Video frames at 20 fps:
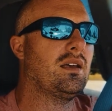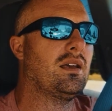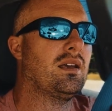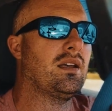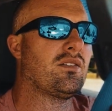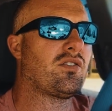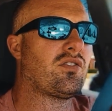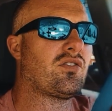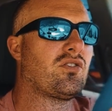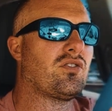
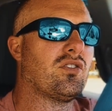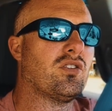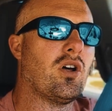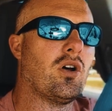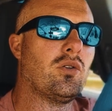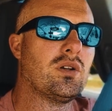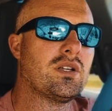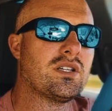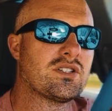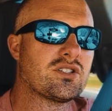It's
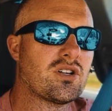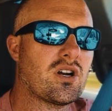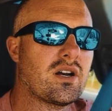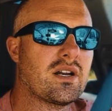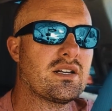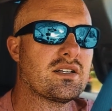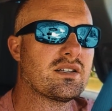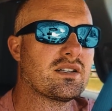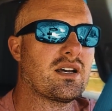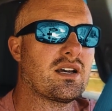slowly
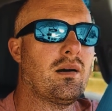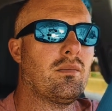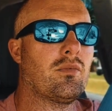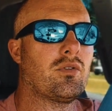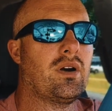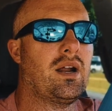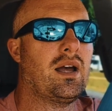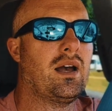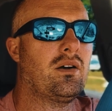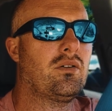starting to come
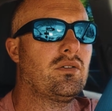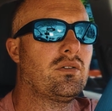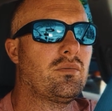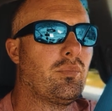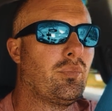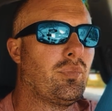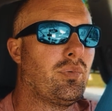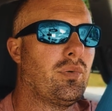around,